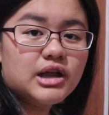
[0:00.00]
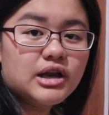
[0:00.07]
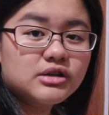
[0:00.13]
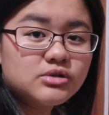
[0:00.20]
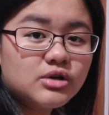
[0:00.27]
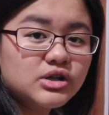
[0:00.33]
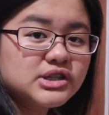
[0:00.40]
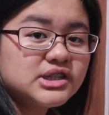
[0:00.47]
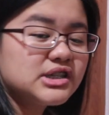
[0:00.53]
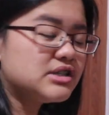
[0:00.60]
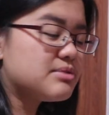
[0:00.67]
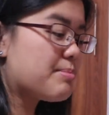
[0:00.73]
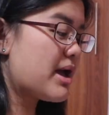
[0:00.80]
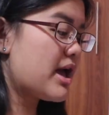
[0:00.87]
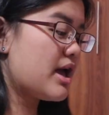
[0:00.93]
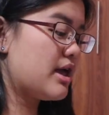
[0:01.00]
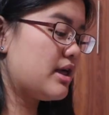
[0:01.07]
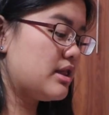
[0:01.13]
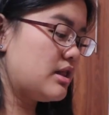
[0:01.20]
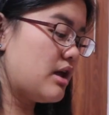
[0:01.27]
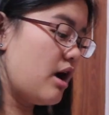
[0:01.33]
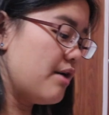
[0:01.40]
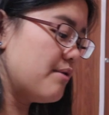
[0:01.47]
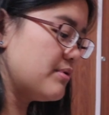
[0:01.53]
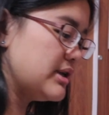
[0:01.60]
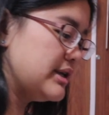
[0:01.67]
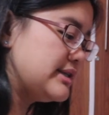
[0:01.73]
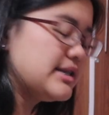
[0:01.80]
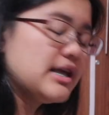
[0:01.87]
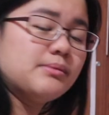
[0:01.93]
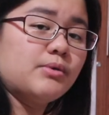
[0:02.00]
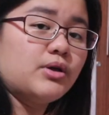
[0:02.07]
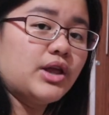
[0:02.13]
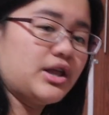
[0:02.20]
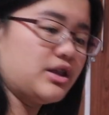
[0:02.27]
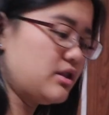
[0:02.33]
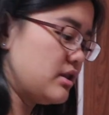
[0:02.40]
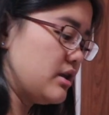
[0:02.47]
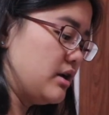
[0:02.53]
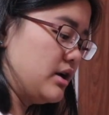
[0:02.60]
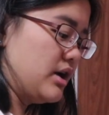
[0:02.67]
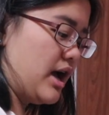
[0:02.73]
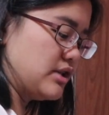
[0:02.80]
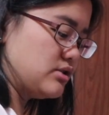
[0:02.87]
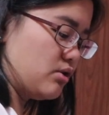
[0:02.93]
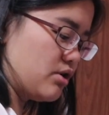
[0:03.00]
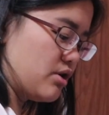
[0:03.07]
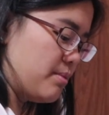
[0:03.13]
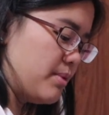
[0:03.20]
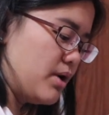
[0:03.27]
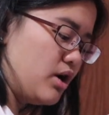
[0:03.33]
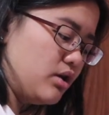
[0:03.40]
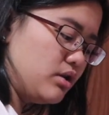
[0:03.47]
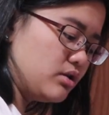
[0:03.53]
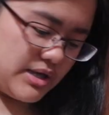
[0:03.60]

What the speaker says: electronics in Japan are really stable and adorable.